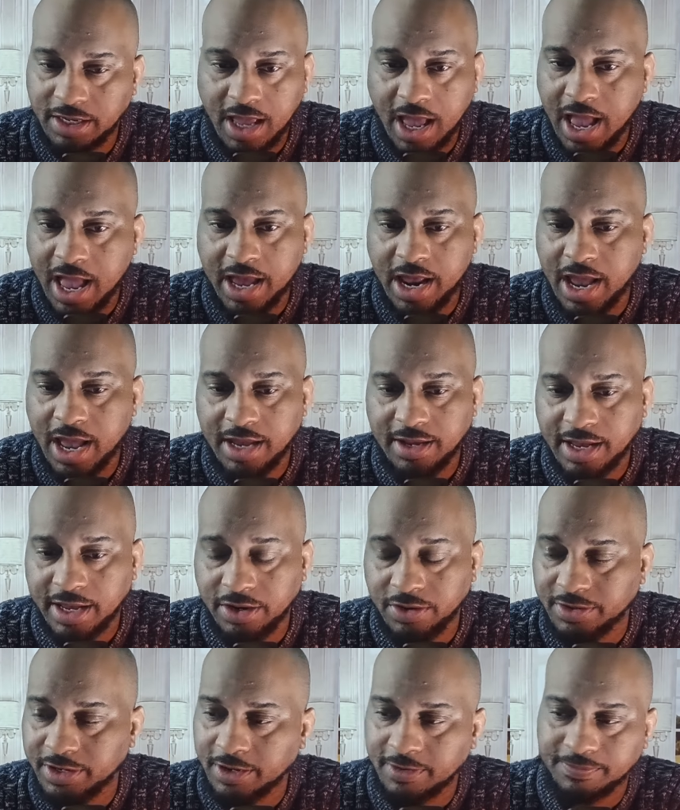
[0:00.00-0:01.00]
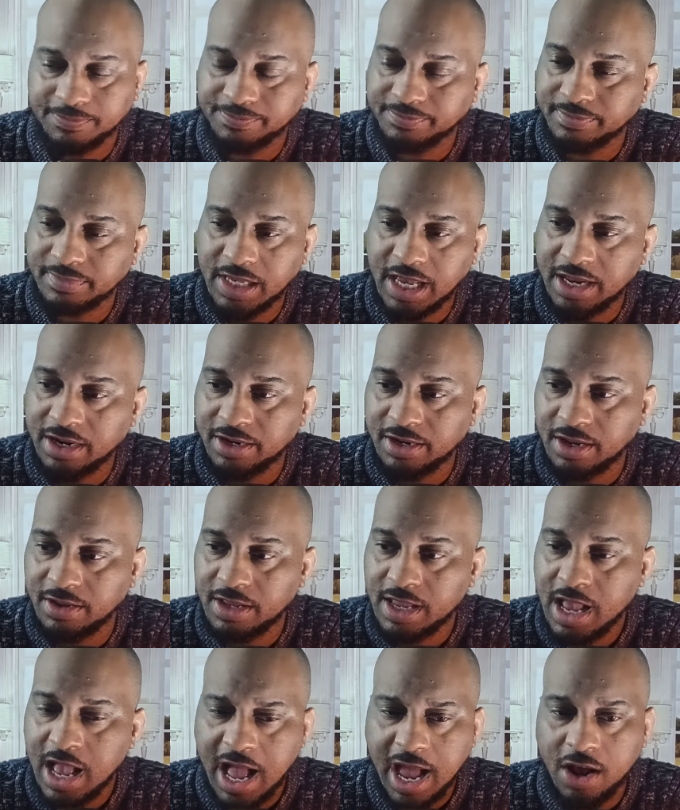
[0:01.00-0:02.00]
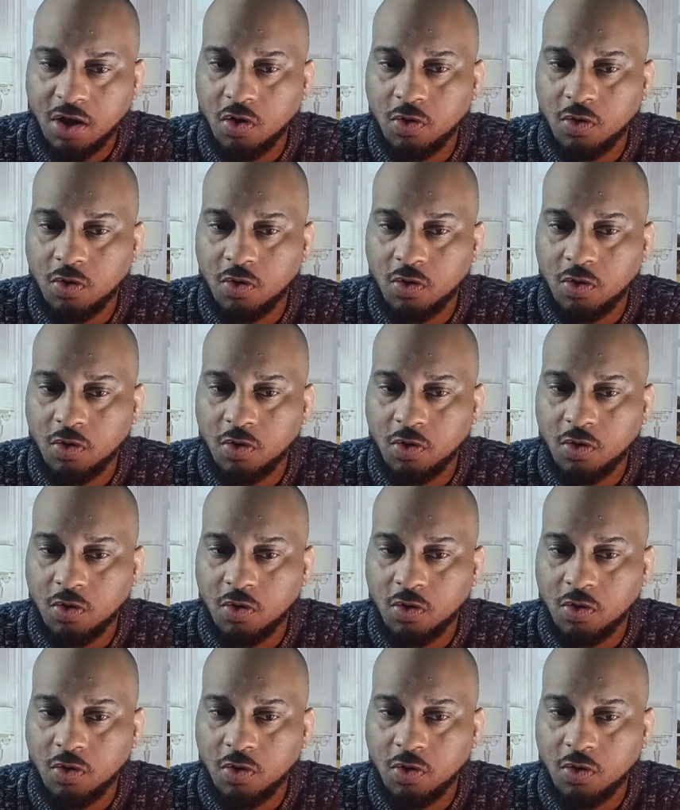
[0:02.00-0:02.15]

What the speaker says: I don't know. I